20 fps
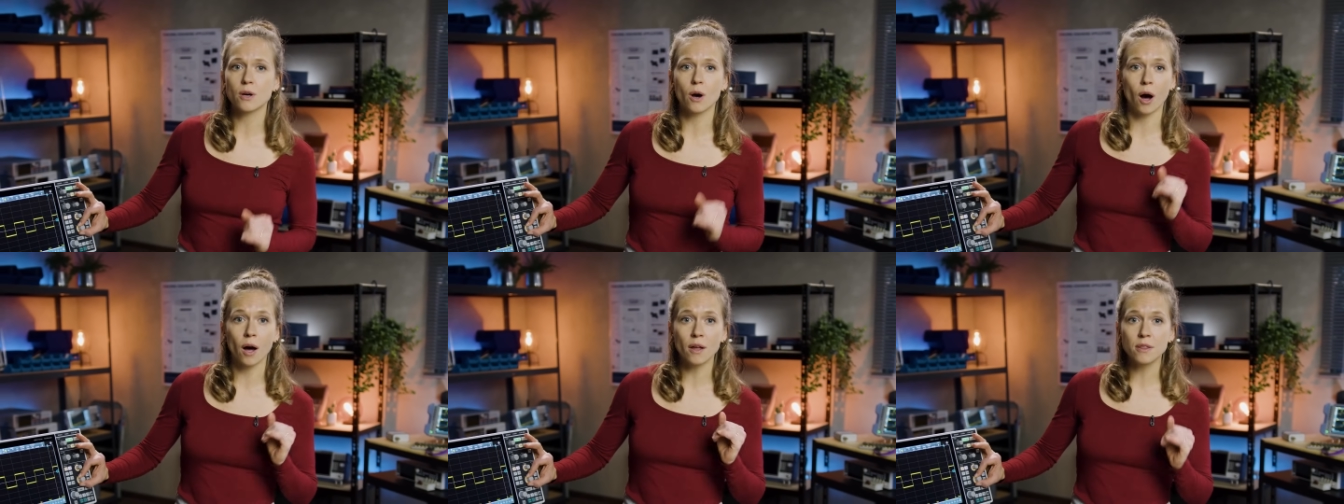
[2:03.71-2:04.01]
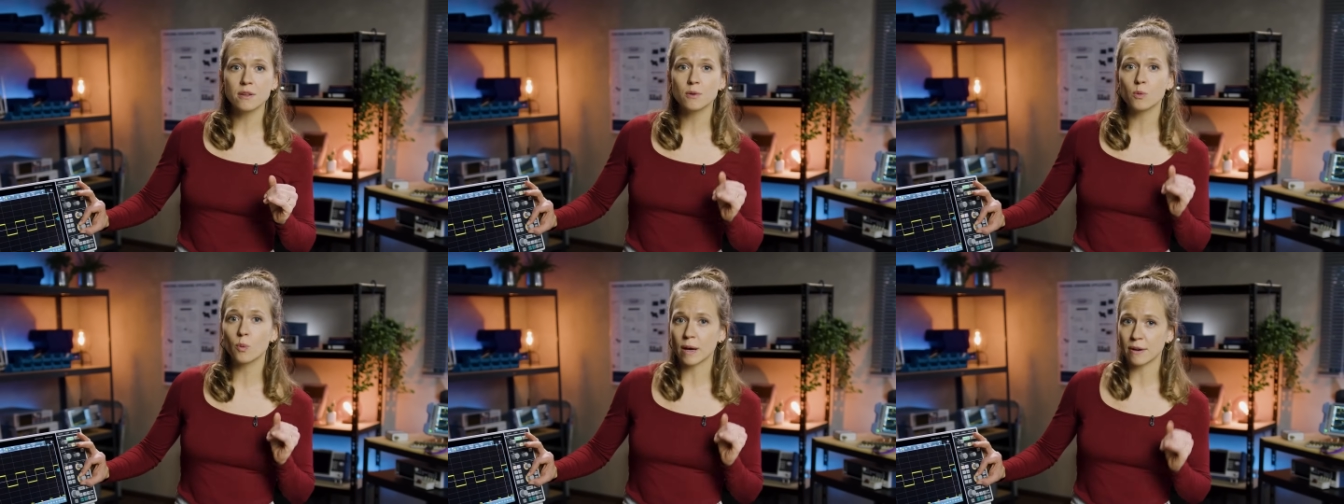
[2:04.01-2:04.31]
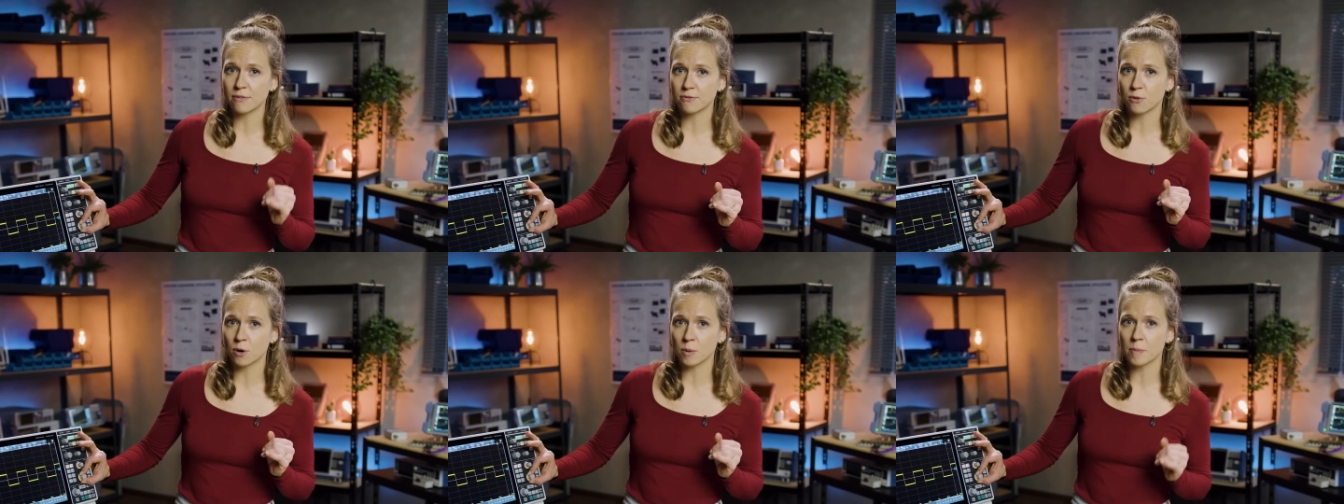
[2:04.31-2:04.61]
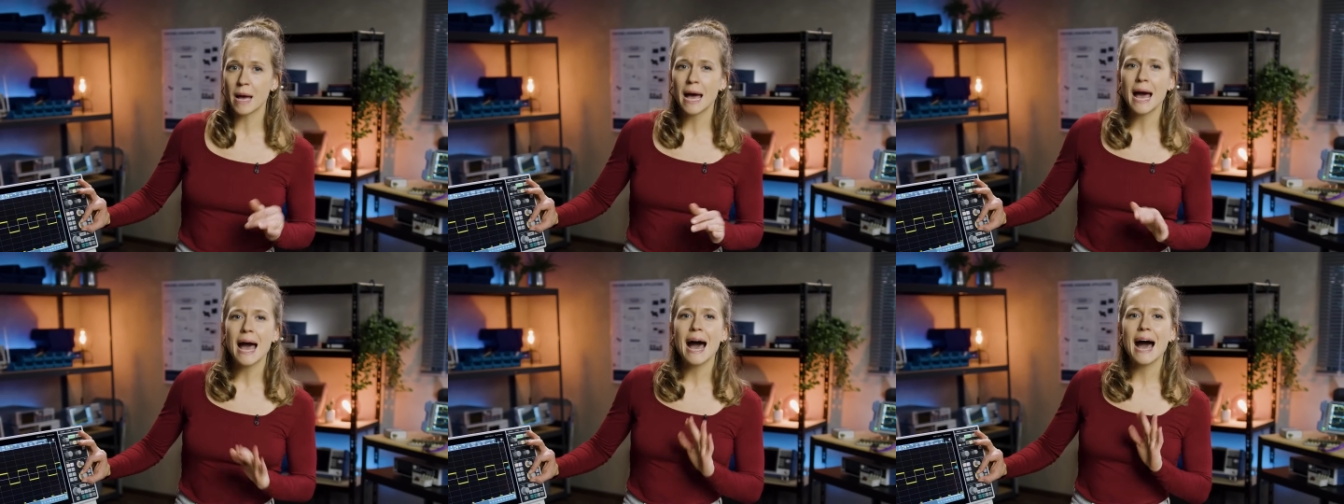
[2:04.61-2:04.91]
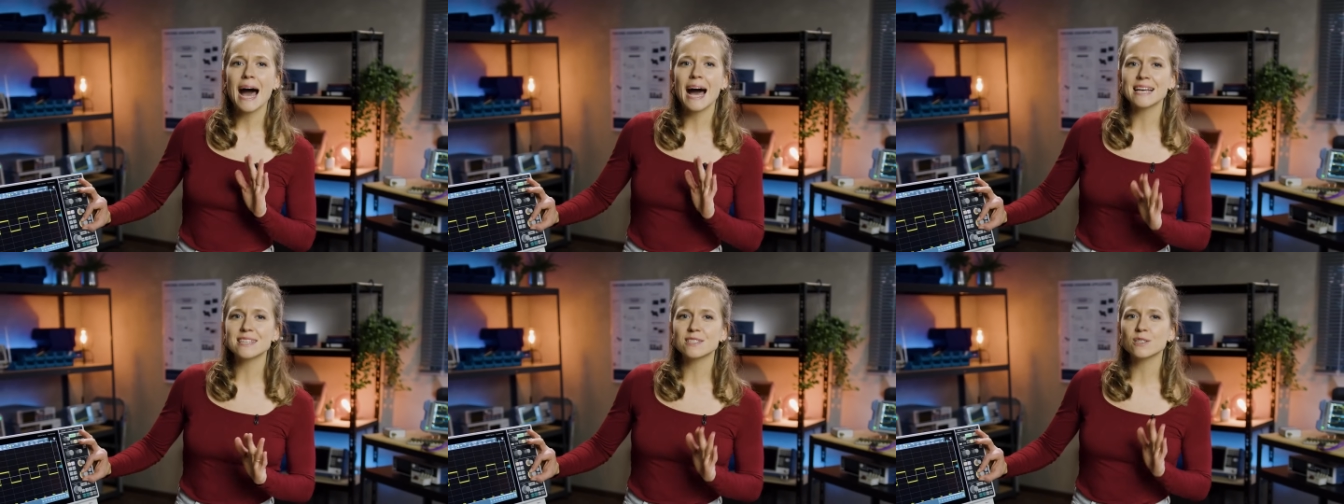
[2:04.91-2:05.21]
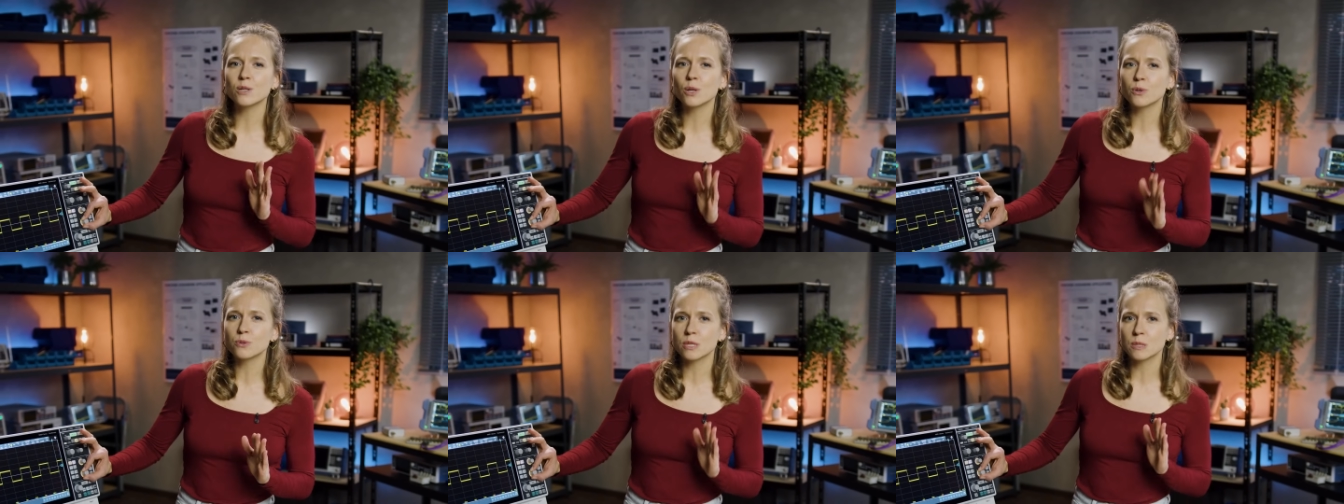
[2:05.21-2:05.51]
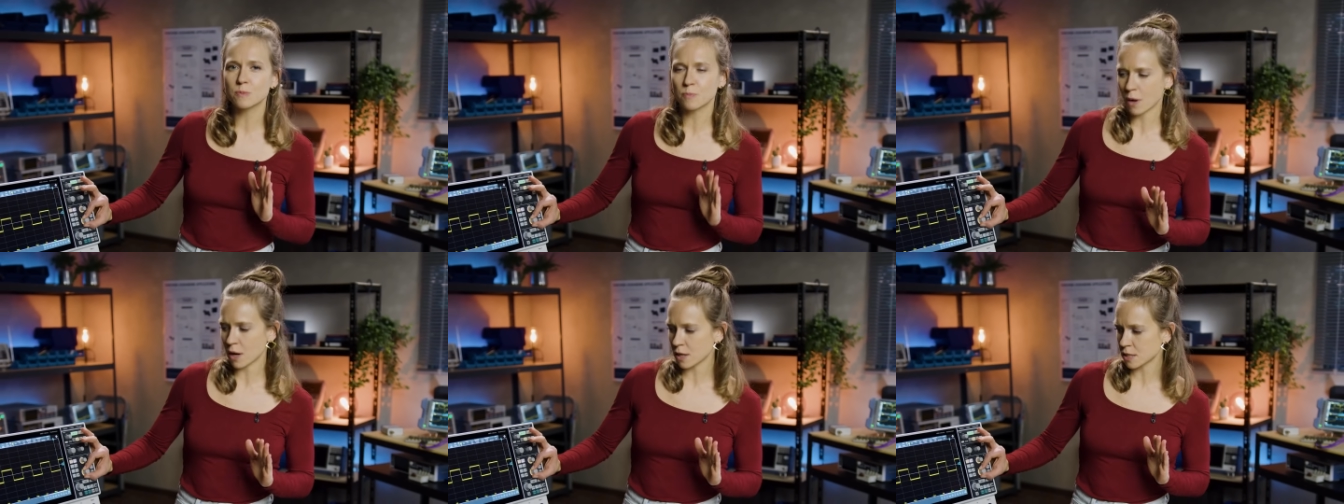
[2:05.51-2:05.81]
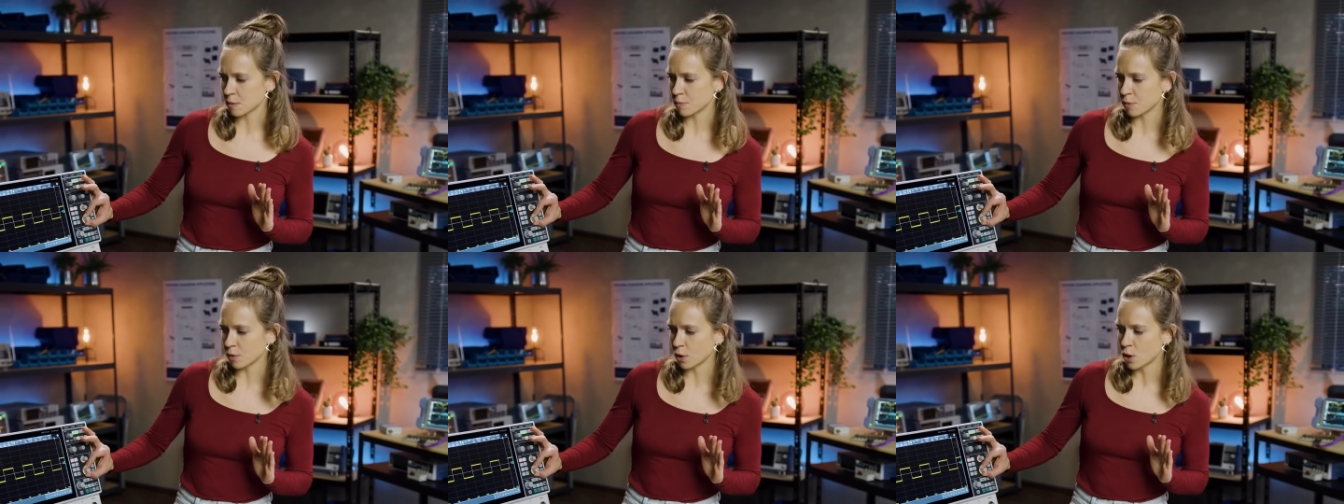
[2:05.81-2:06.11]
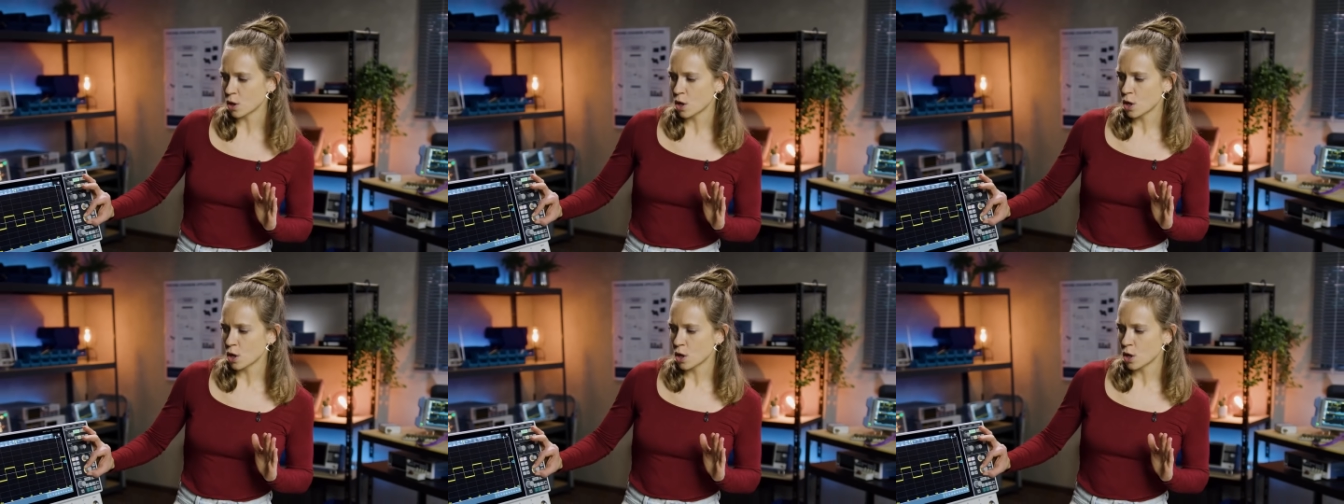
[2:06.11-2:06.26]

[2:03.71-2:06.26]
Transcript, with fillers: on the waveform as close as possible